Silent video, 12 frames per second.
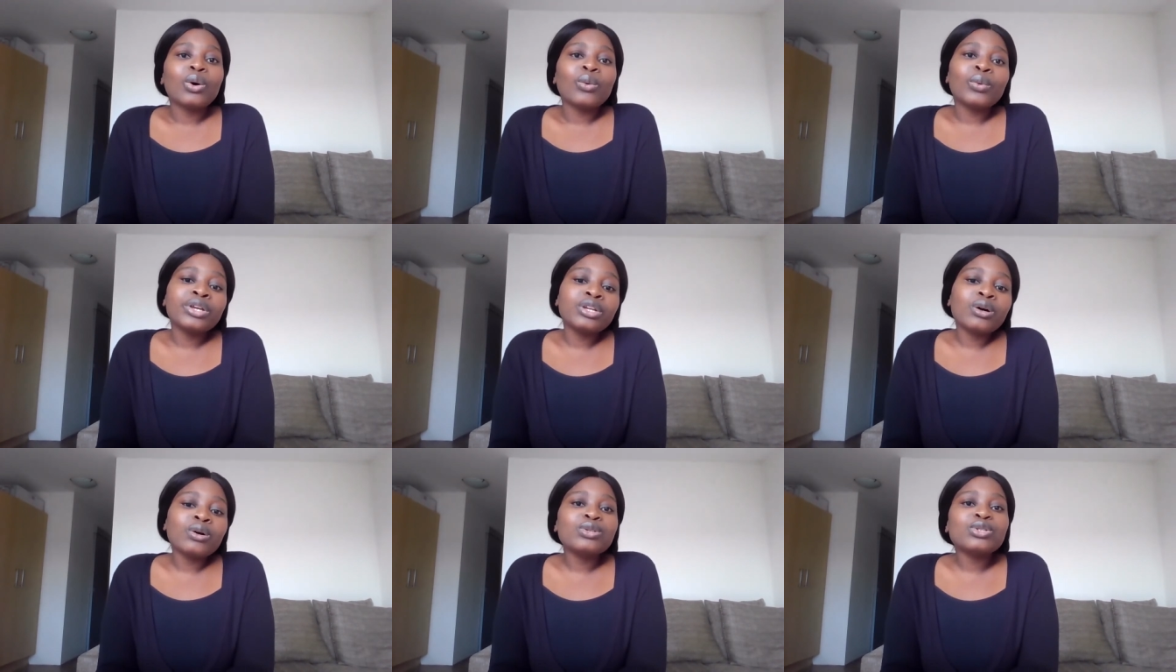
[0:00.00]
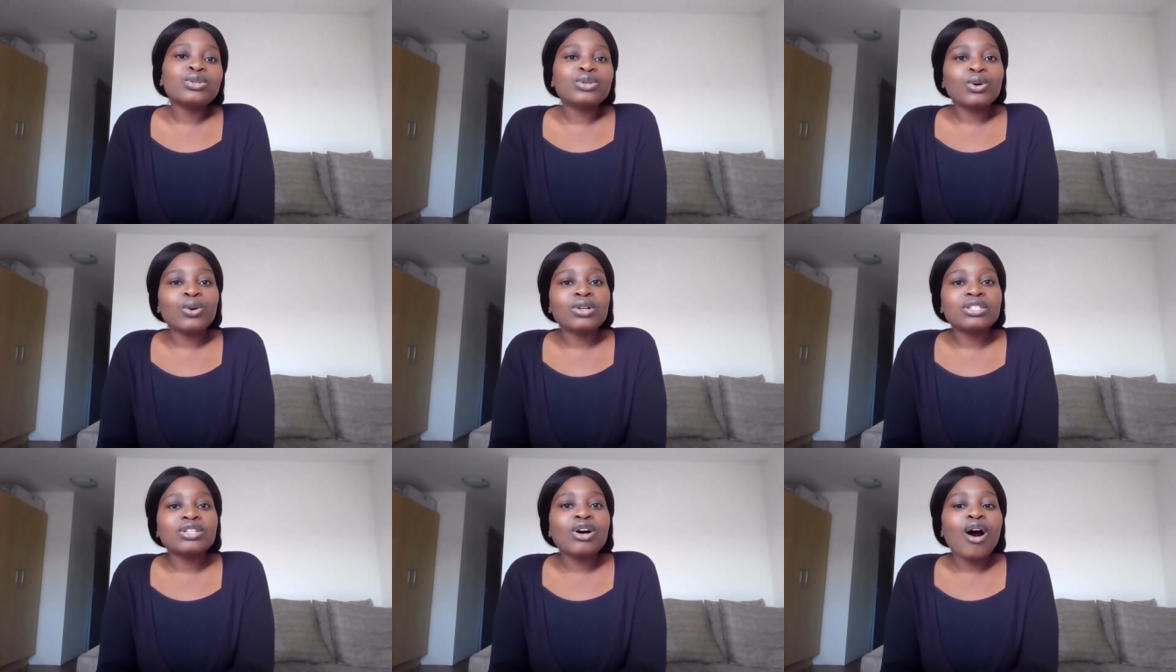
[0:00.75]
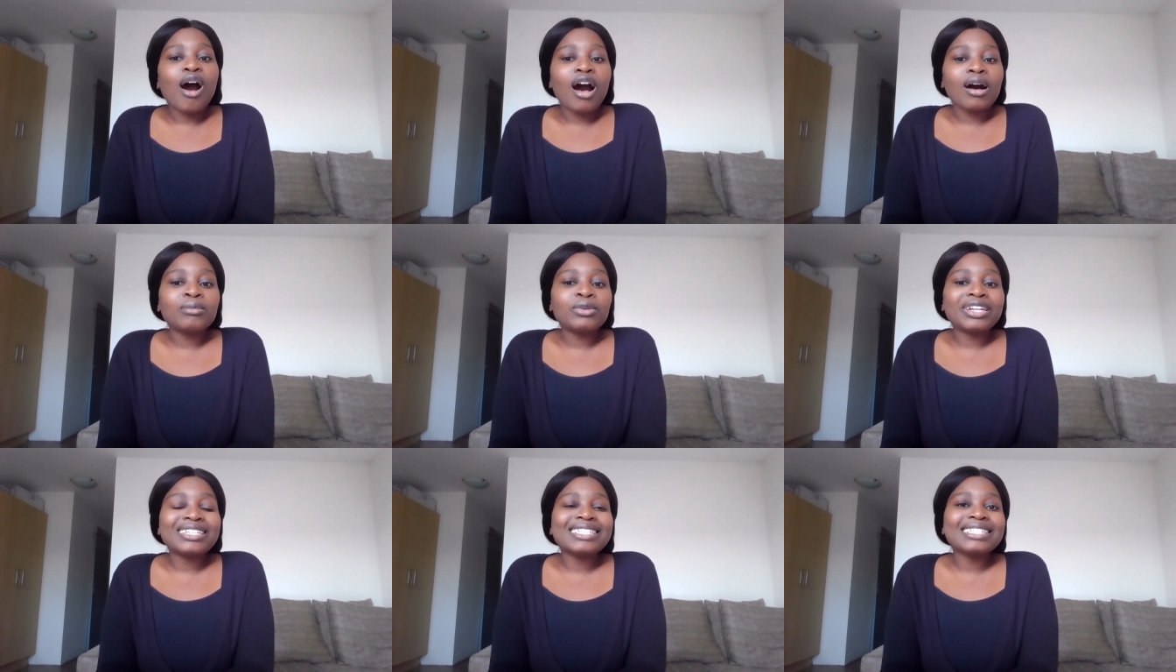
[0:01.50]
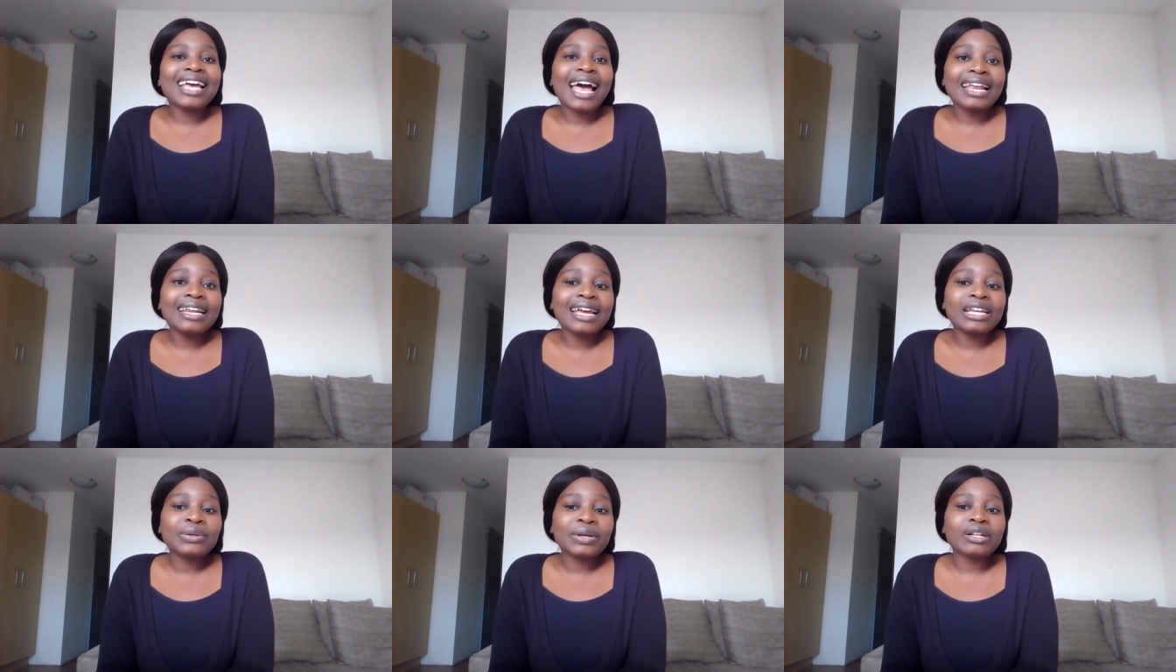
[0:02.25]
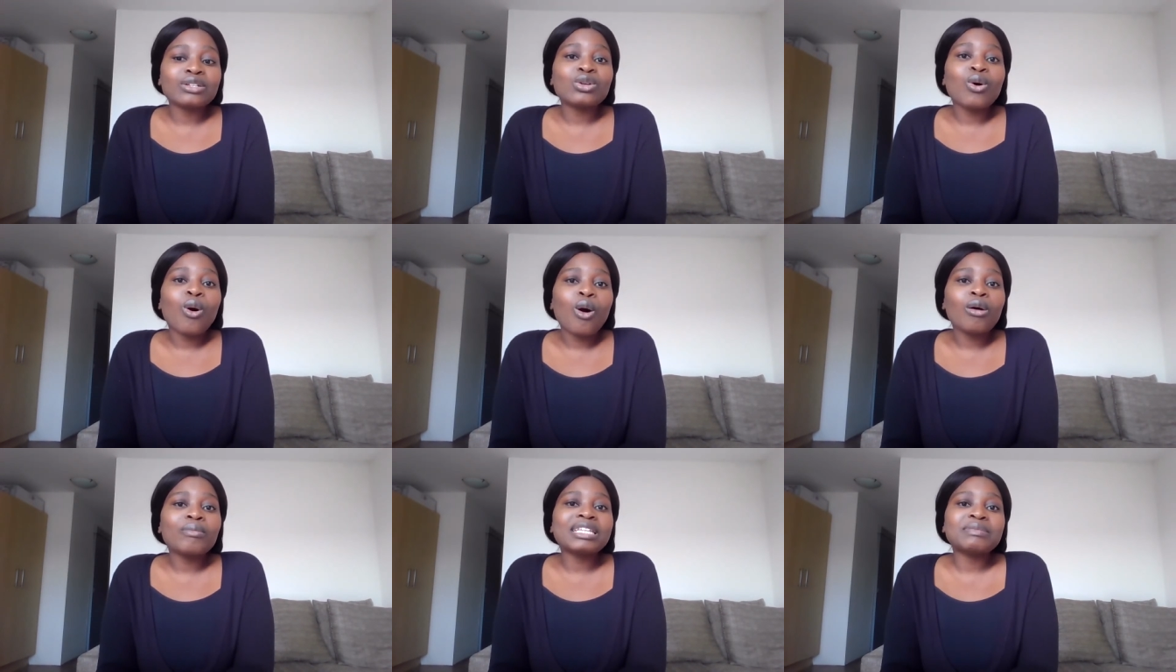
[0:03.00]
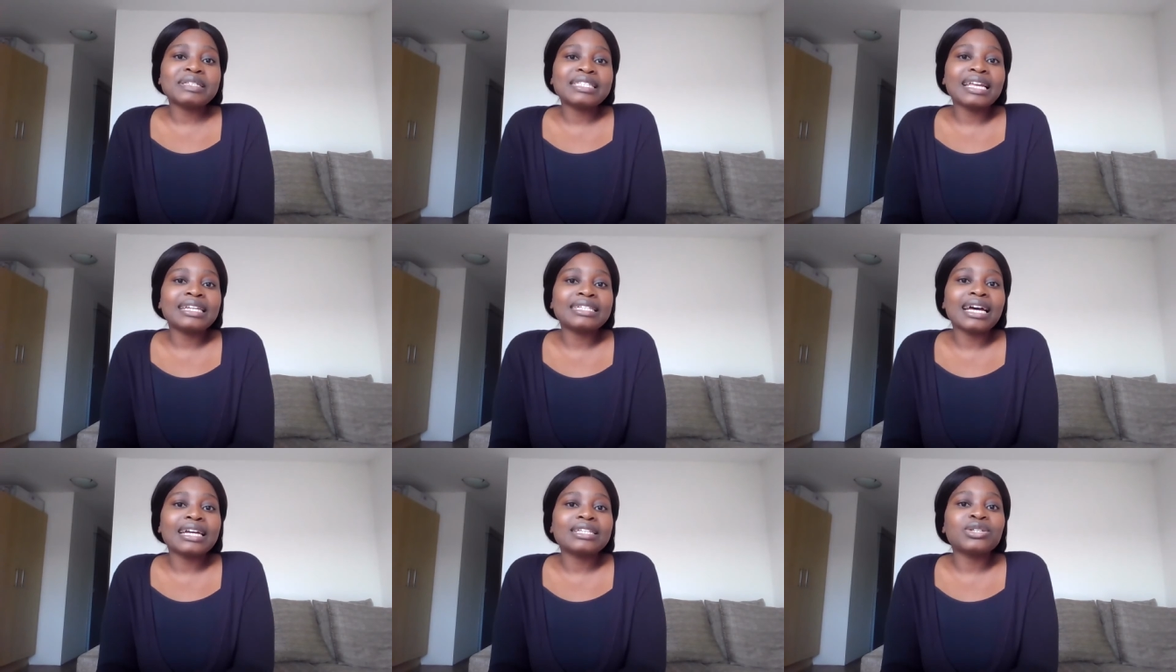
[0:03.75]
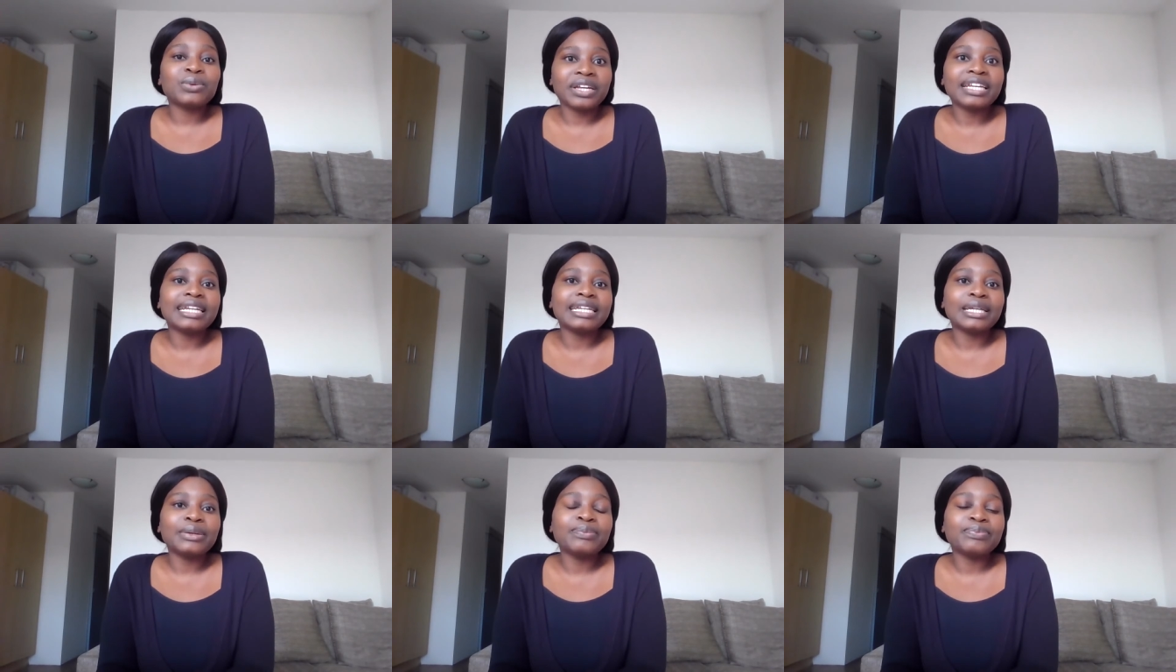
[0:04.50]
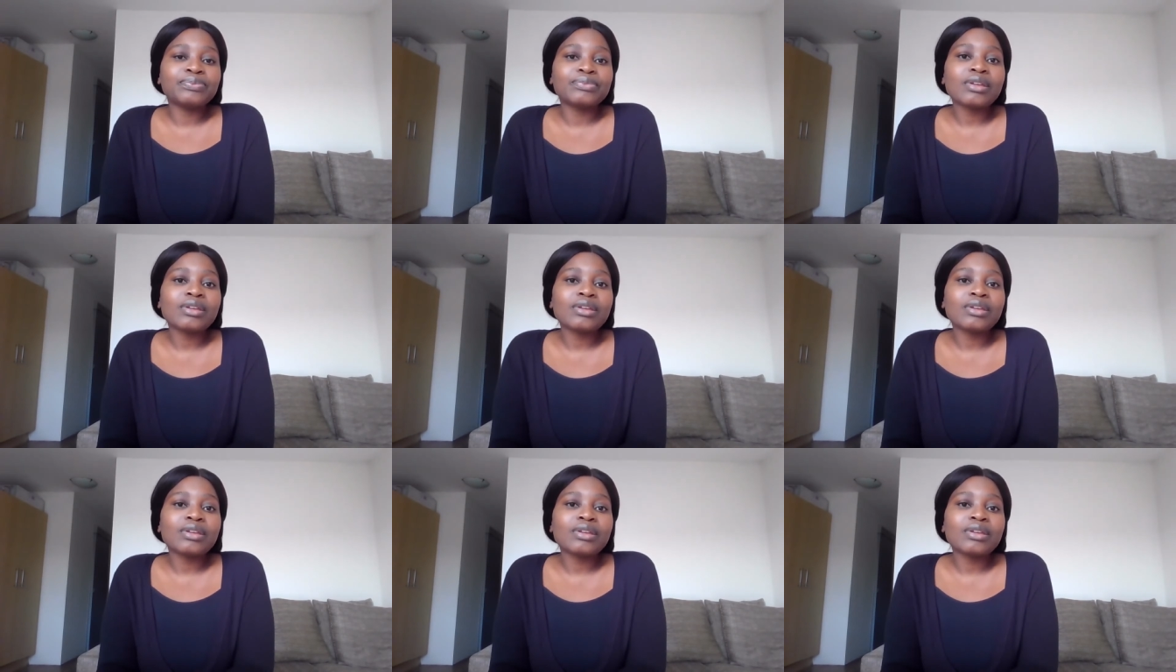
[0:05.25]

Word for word: Windows, doors, armrests, and handrails all must be sanitized regularly.